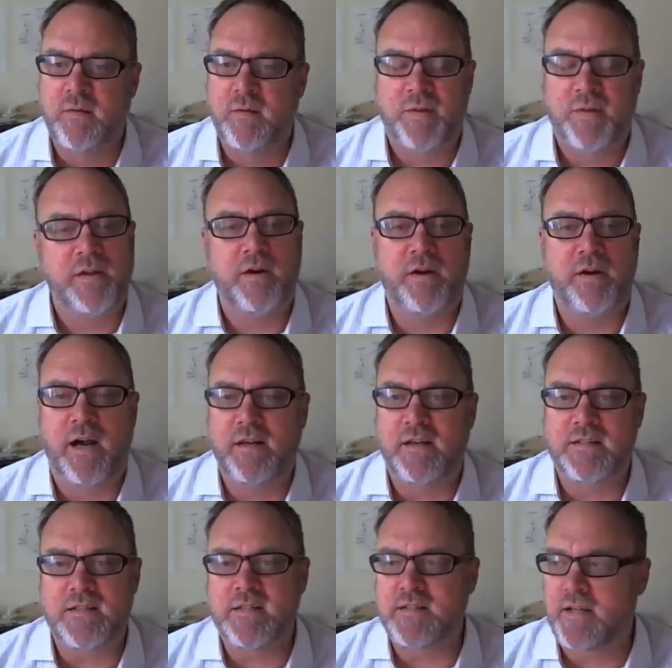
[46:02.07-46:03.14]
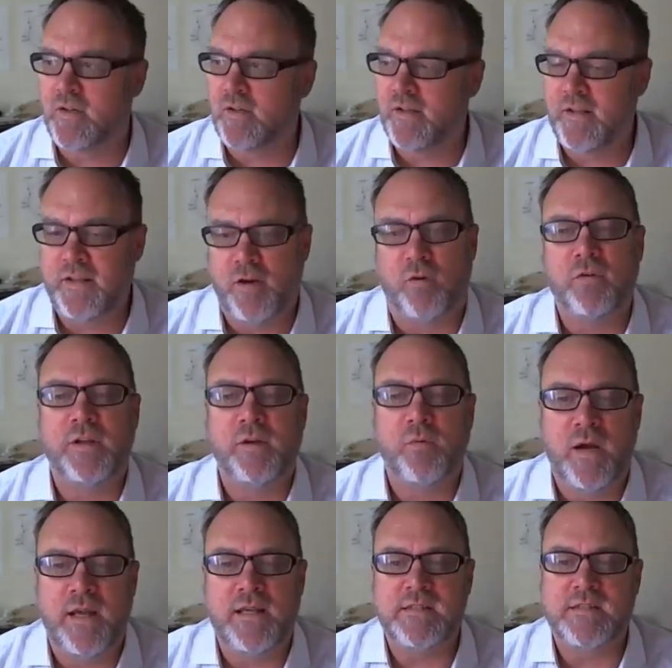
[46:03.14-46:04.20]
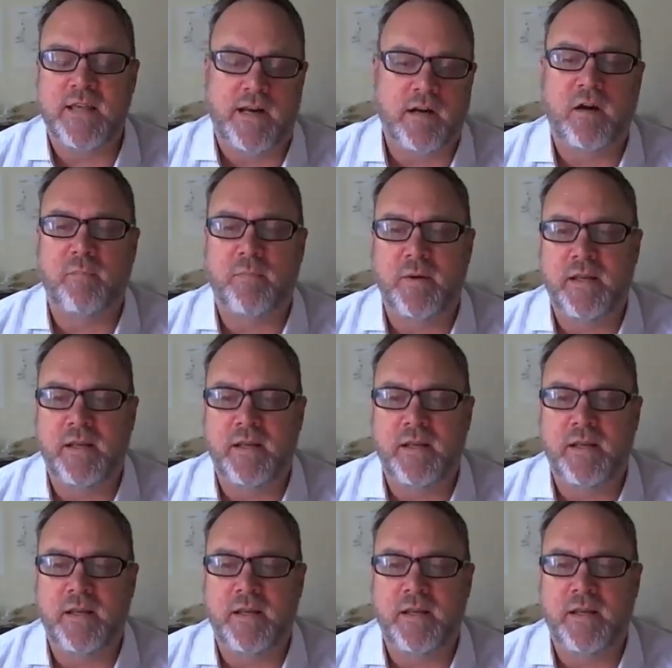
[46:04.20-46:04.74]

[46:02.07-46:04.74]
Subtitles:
but they are not necessarily the only ways that a company